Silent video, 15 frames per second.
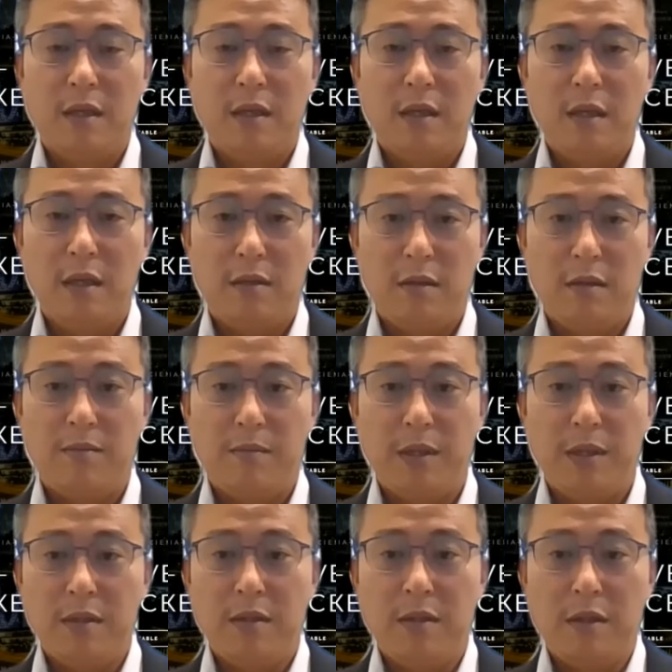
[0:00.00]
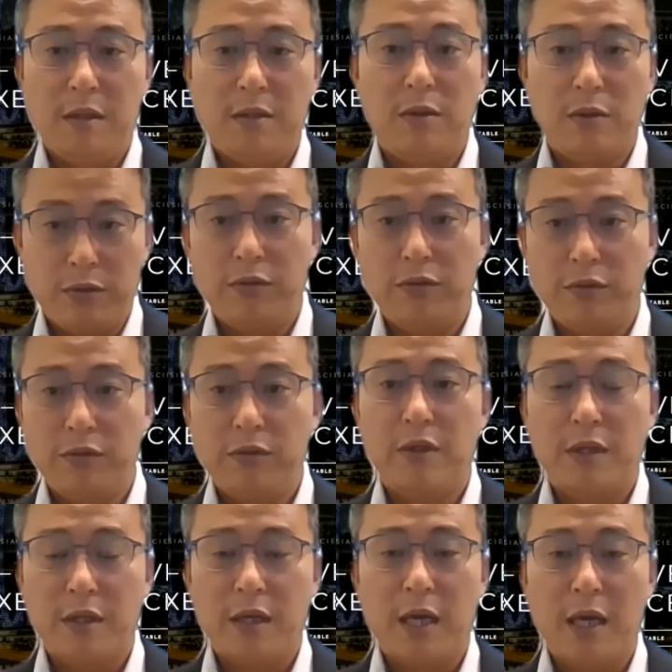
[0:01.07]
is basically go to
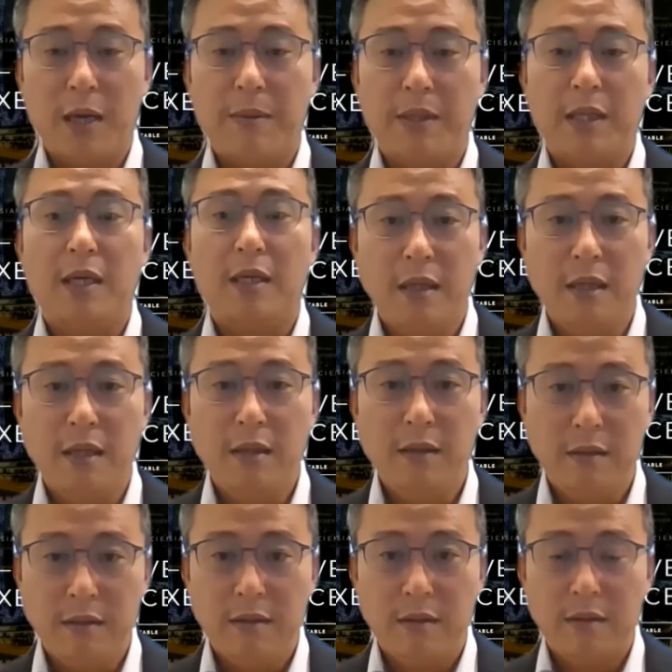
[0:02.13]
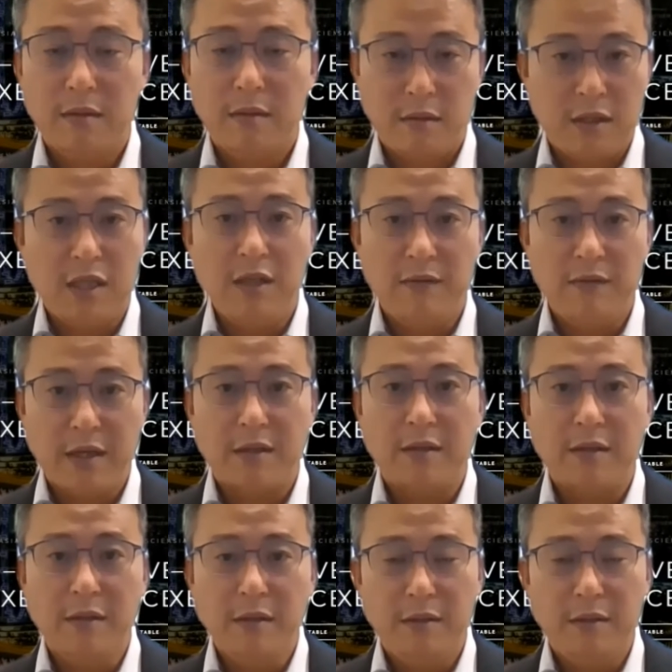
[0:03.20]
the hepatitis C virus